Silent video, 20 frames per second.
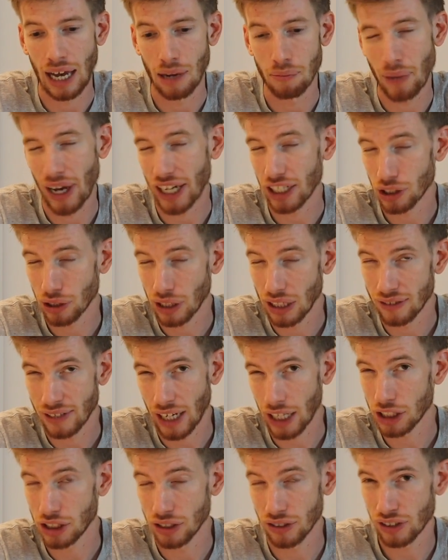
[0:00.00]
Bank
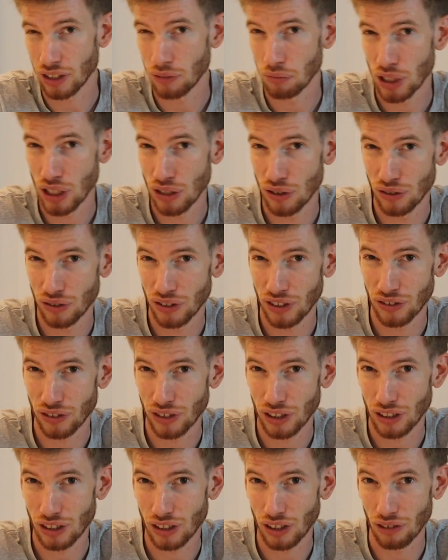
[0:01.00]
transactions can be used as
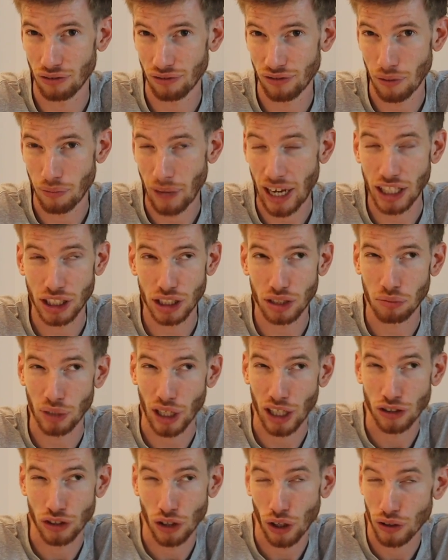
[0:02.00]
confirmation, but
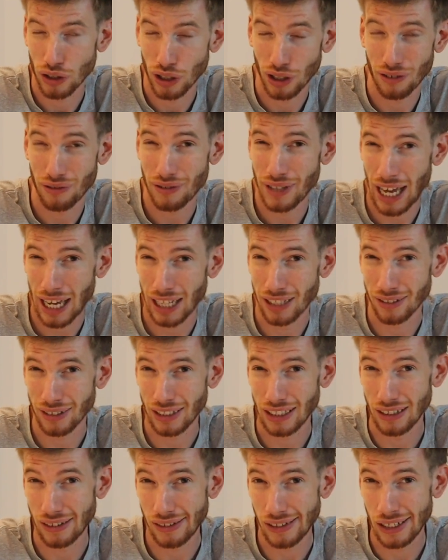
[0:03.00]
I don't know if that is
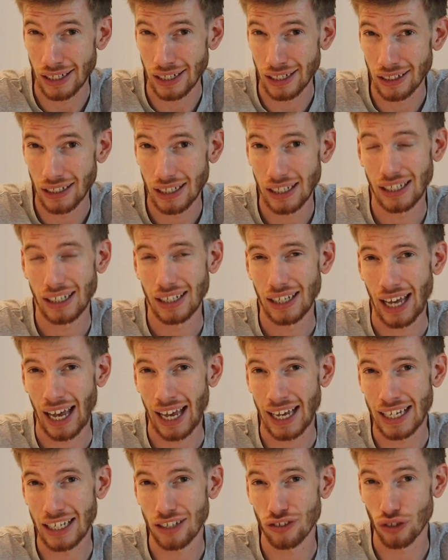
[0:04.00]
considered
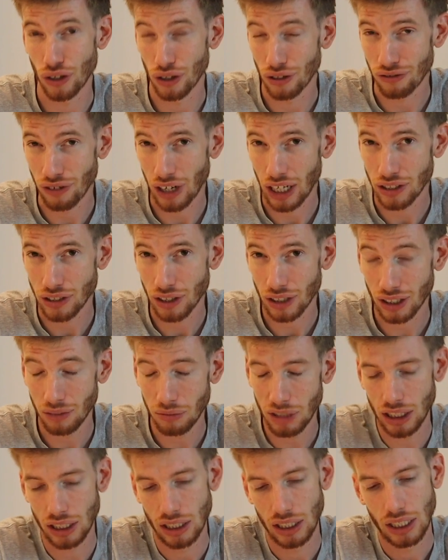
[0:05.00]
a certified
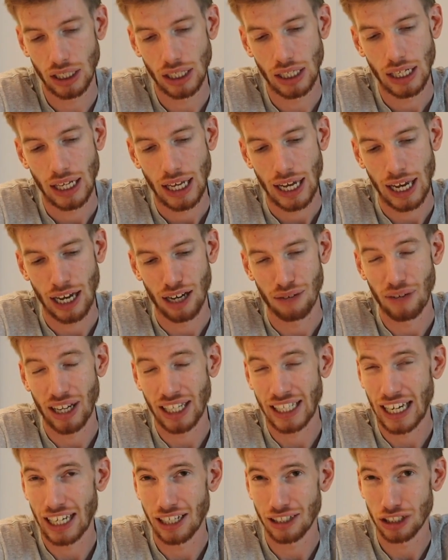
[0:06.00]
document.
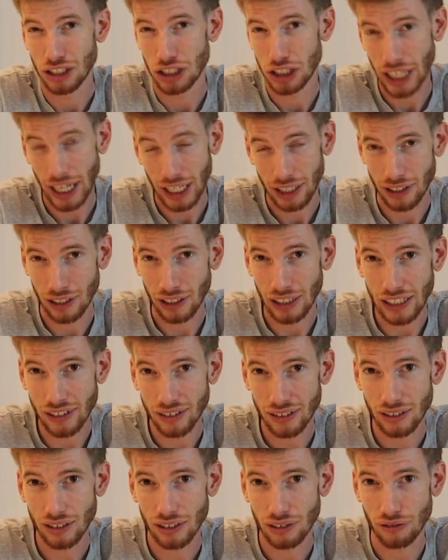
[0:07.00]
Again, just check the
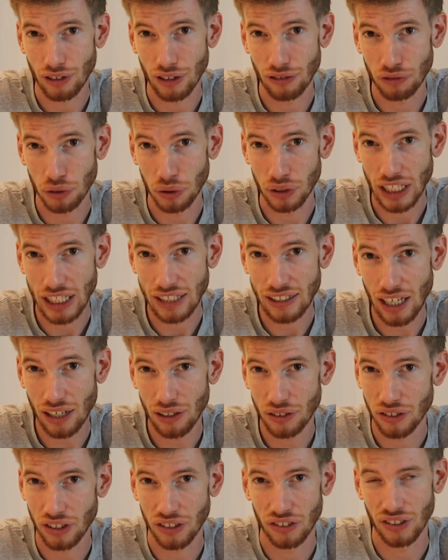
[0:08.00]
list for the full
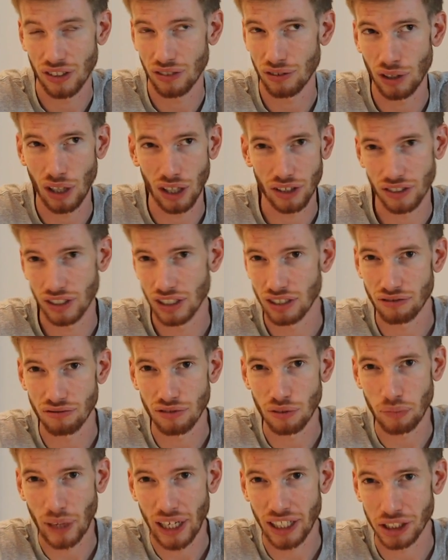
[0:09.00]
details, because there's lots of
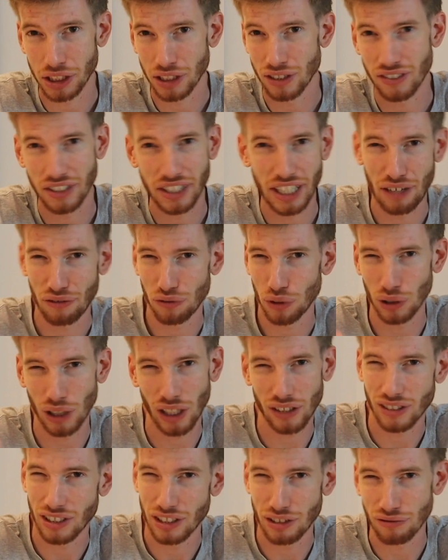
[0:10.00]
different pensions and therefore
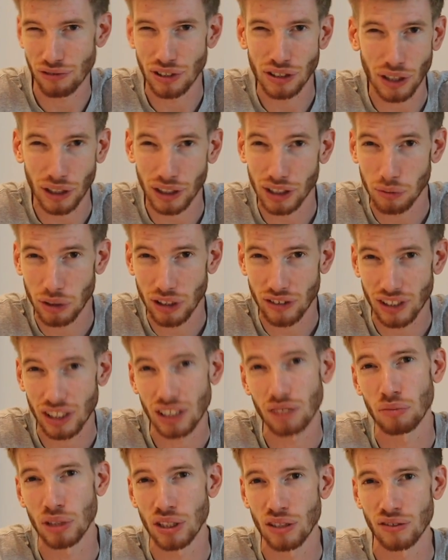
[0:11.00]
lots of different documents that
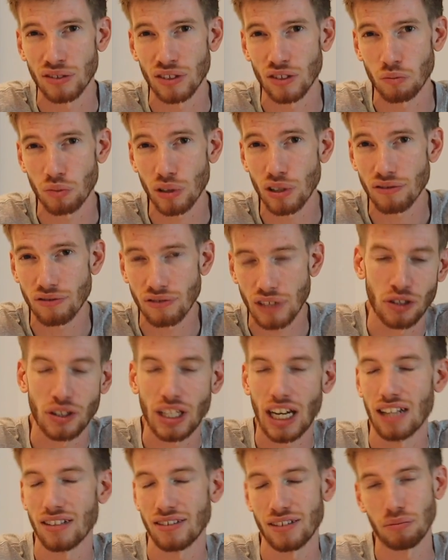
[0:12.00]
can be used as proof. You
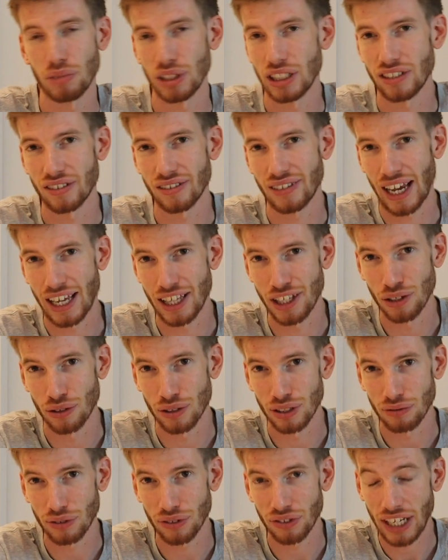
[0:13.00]
can't simply just say that you're
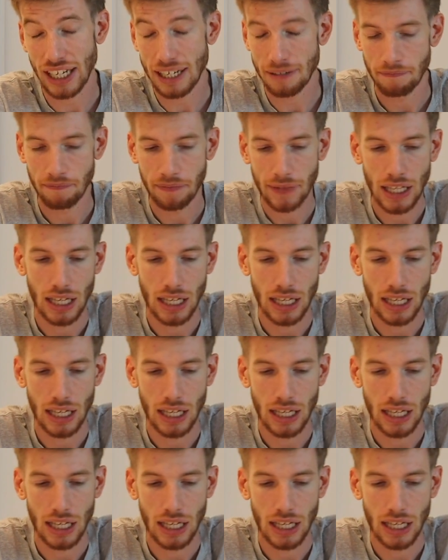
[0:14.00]
in receipt.